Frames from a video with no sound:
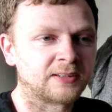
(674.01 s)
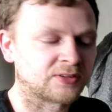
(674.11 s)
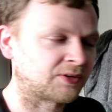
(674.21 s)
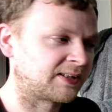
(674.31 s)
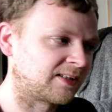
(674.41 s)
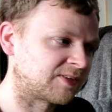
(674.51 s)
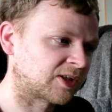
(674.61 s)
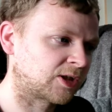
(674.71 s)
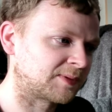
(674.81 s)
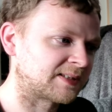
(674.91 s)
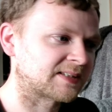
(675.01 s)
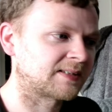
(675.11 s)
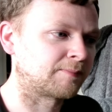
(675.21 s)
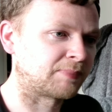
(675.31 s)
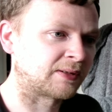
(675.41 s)
Sorry, leave a comment
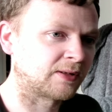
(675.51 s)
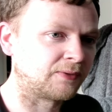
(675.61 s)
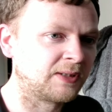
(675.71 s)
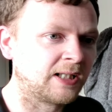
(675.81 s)
below.